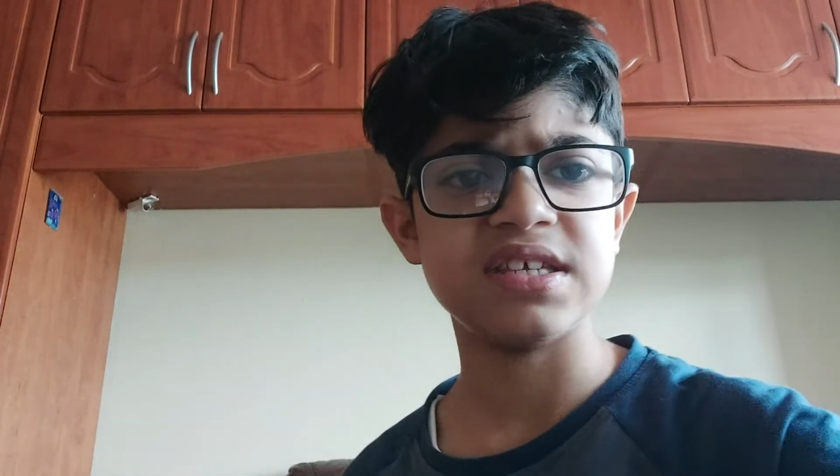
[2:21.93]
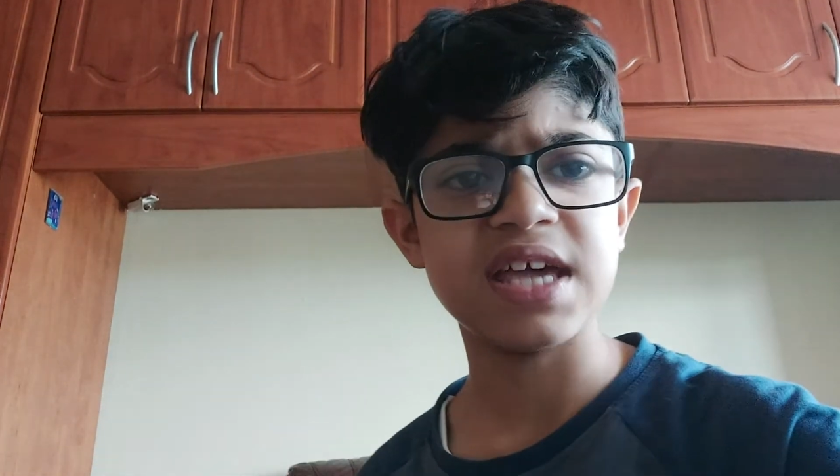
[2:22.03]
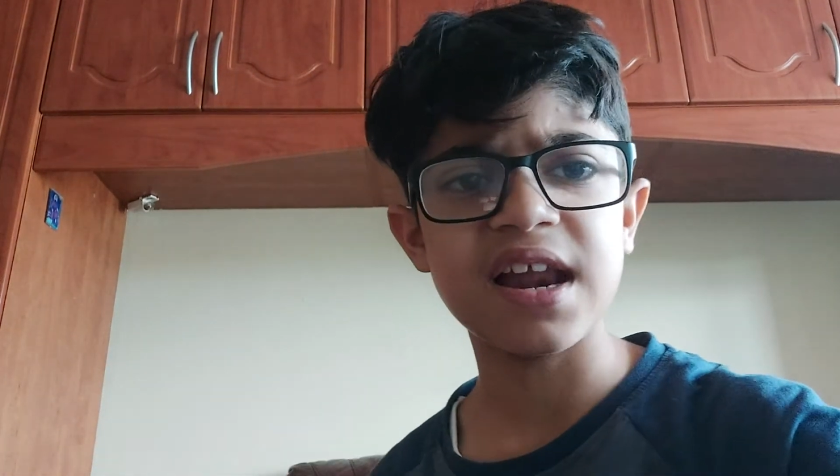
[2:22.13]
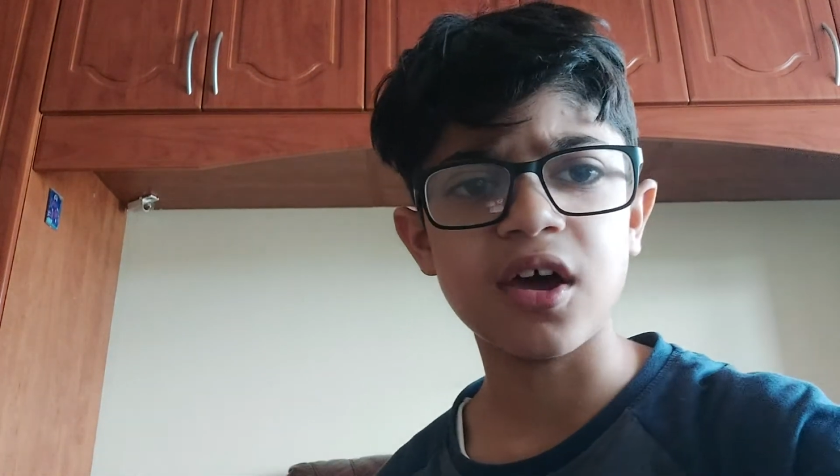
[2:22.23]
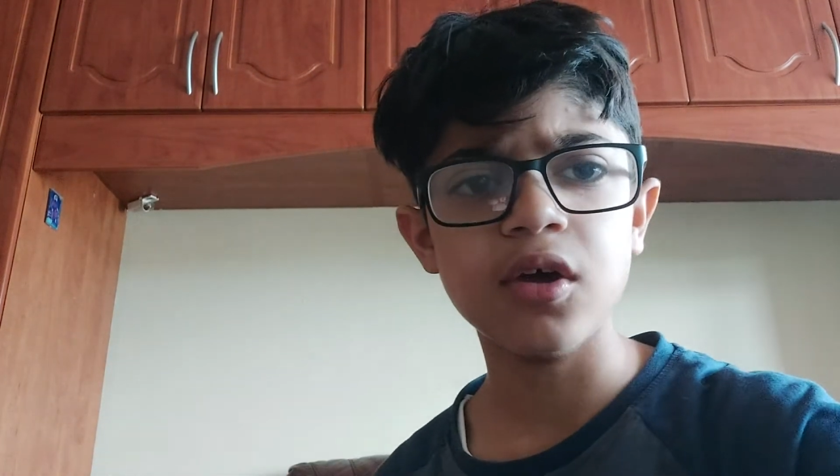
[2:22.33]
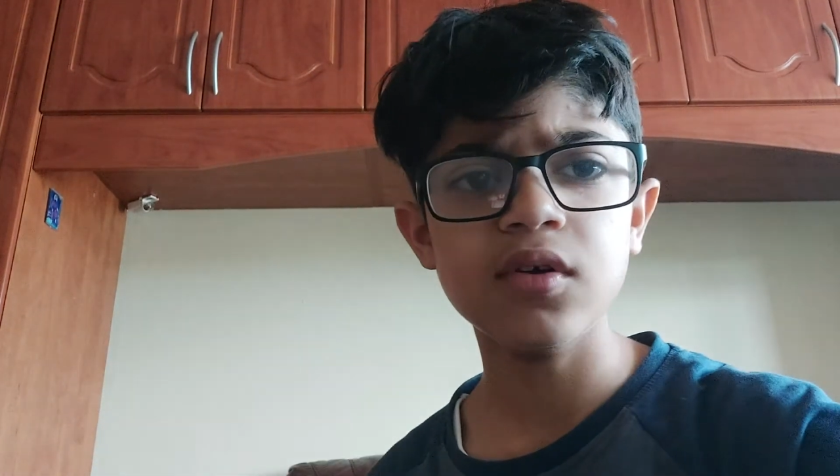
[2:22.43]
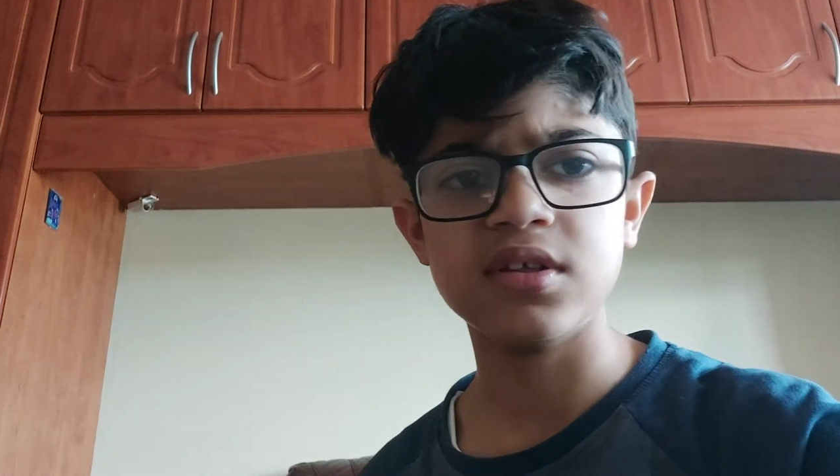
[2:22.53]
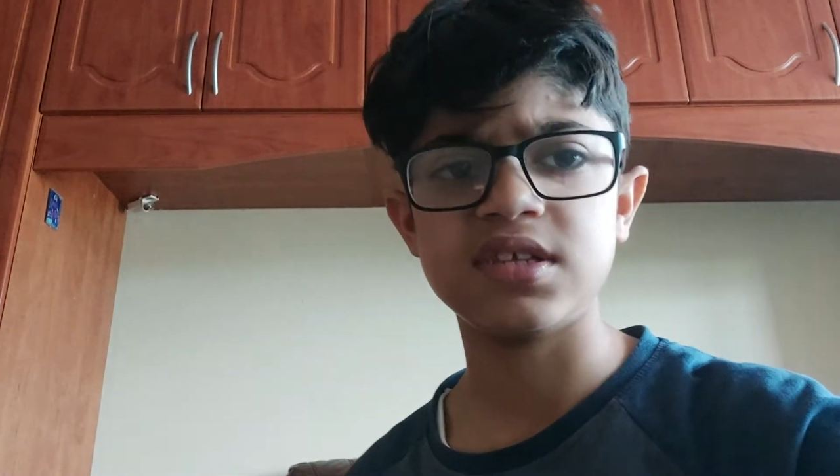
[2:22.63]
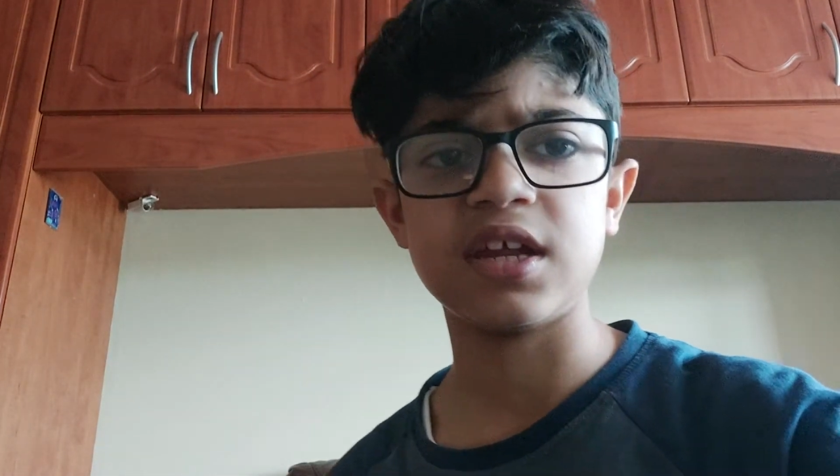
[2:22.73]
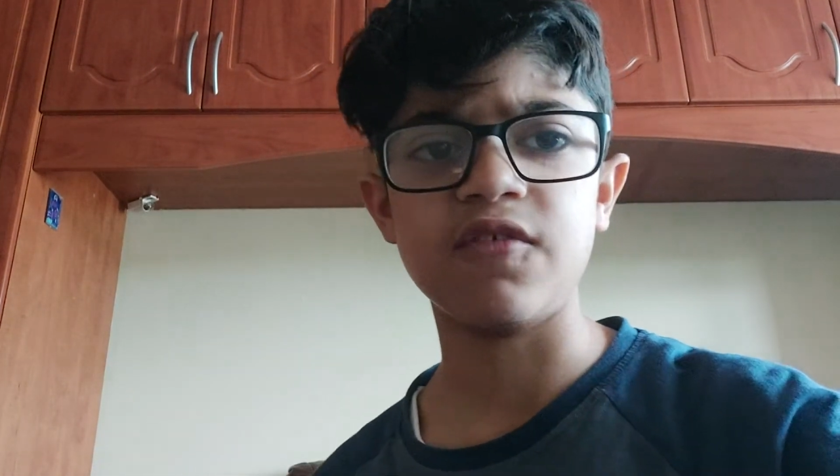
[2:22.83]
yellow
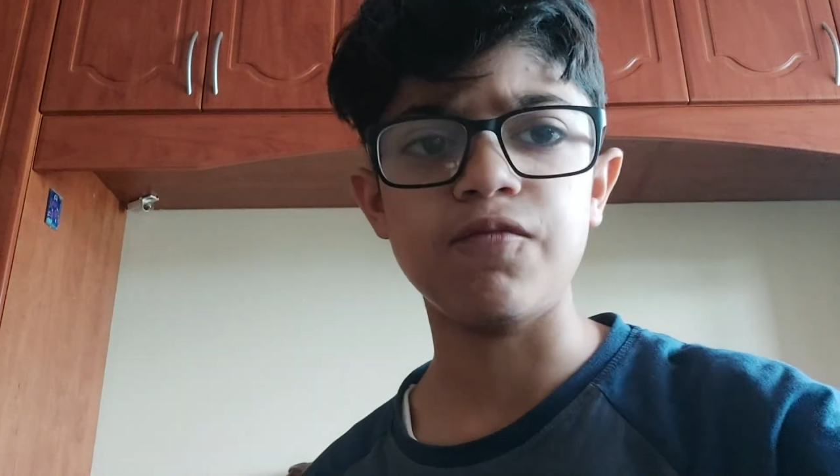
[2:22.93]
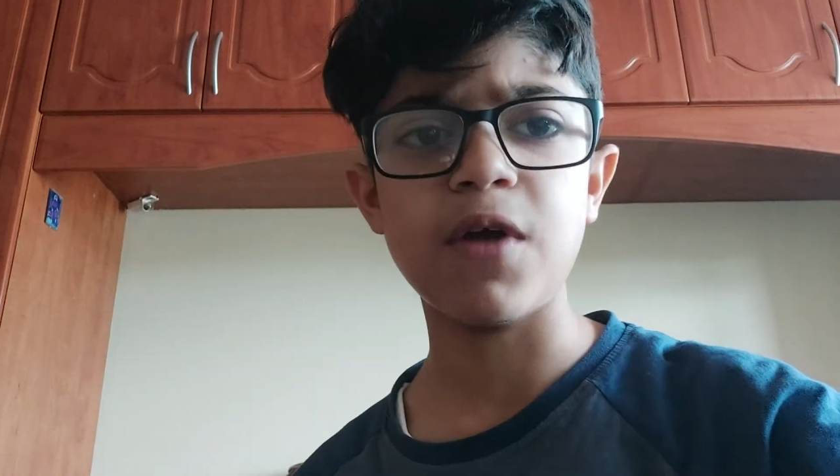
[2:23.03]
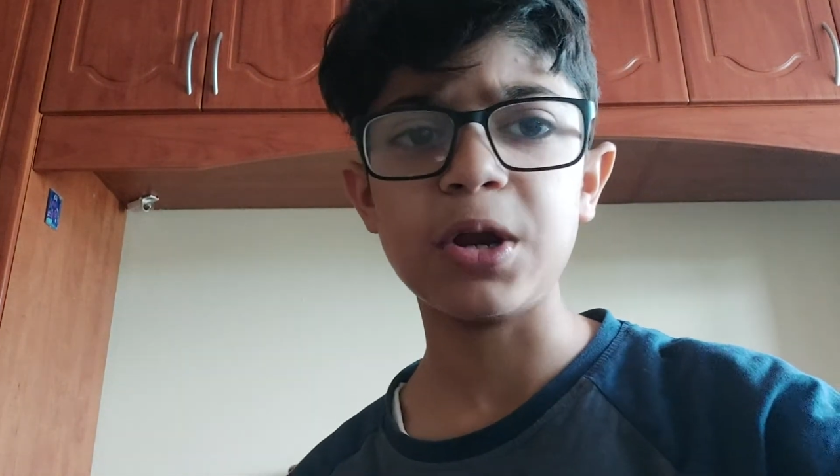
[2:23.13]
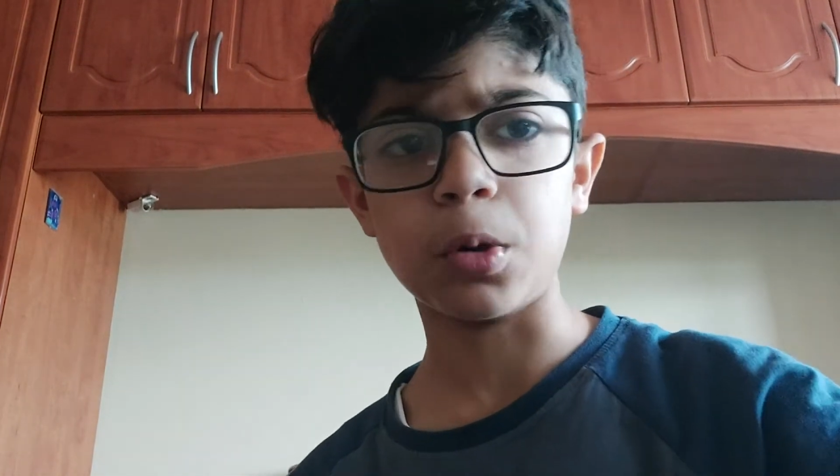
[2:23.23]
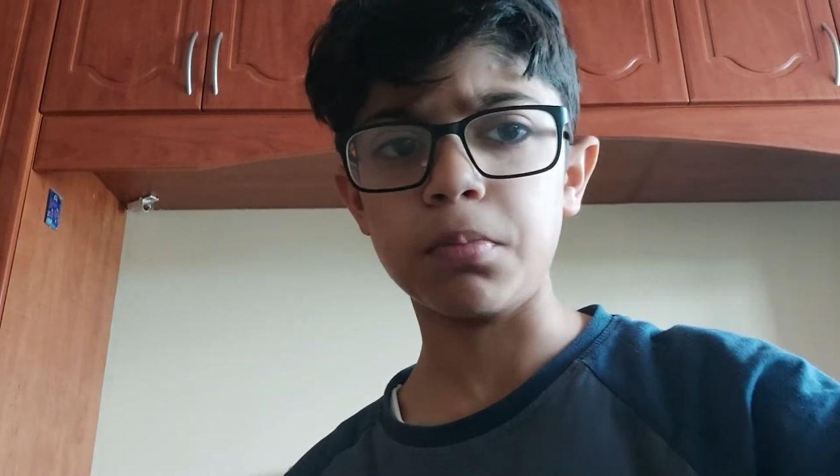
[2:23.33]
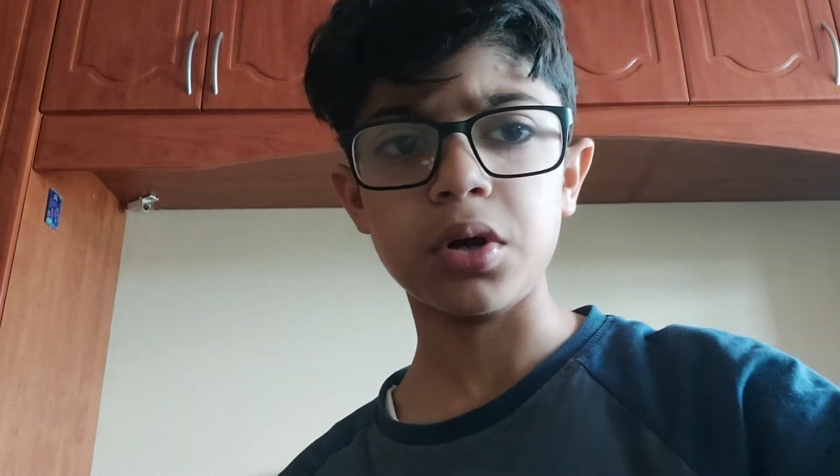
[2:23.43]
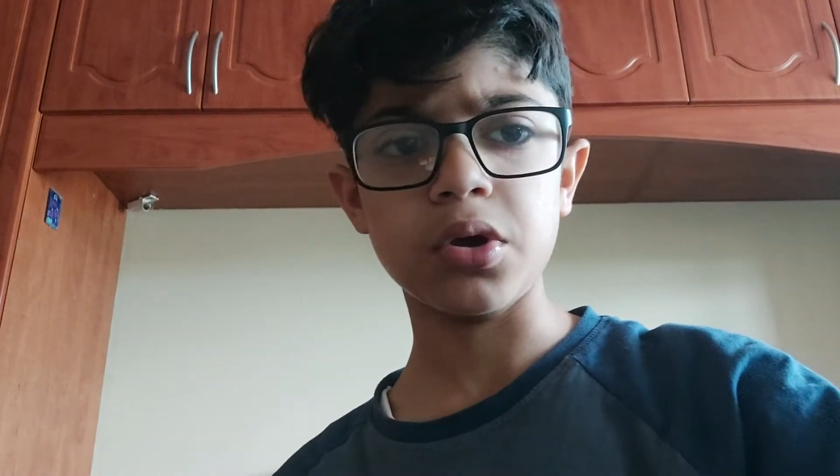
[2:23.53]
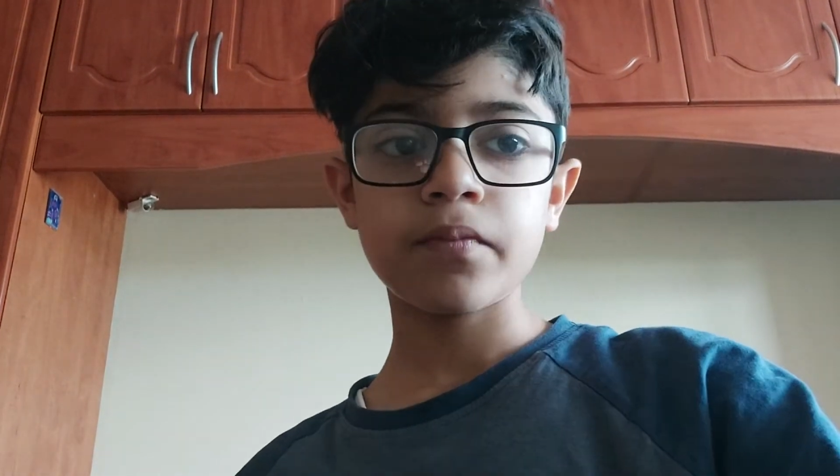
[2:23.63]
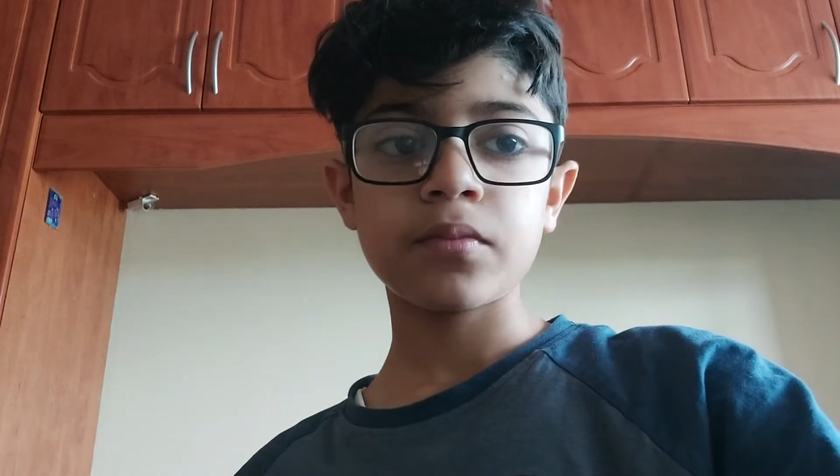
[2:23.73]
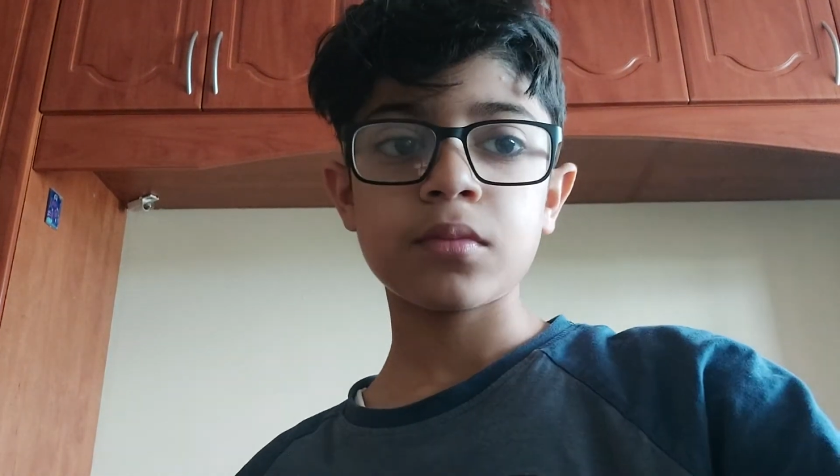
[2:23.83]
instead of red or
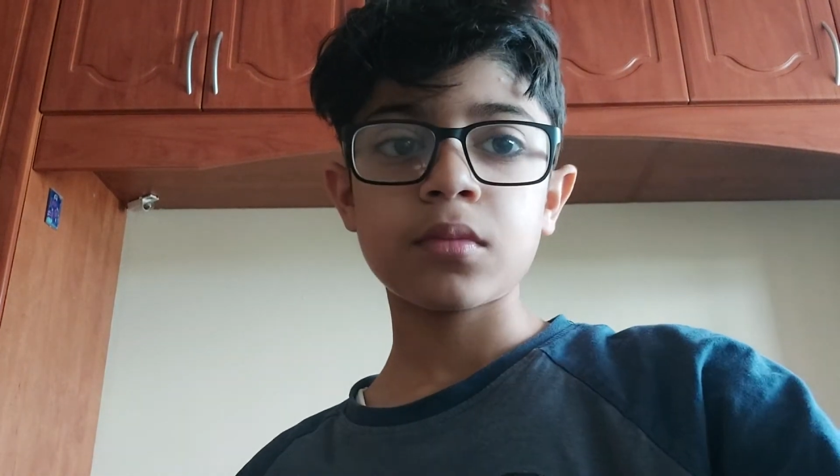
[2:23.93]
blue.